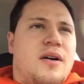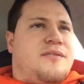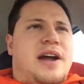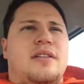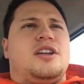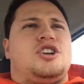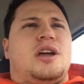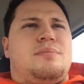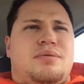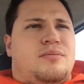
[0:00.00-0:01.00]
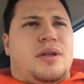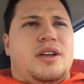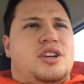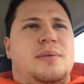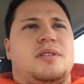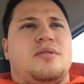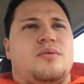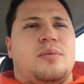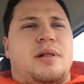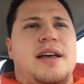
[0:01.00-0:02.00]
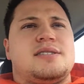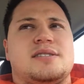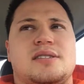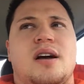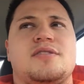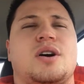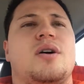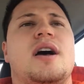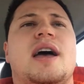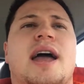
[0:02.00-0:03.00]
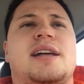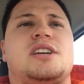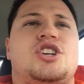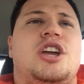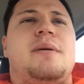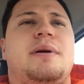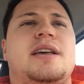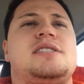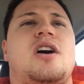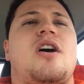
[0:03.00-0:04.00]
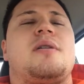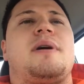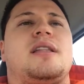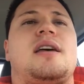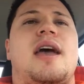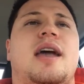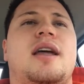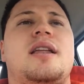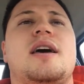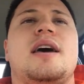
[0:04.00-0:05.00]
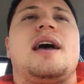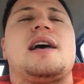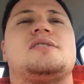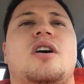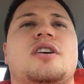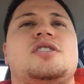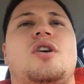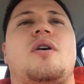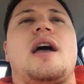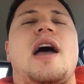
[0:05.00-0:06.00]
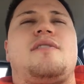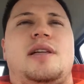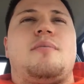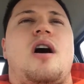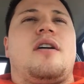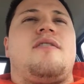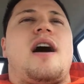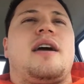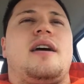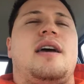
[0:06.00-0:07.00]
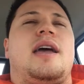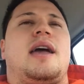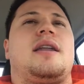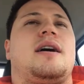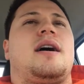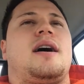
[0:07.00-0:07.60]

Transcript: Fairly cheap, really cheap to replace and stuff. So it's a cheap, easy car to maintain as long as you don't heavily modify it and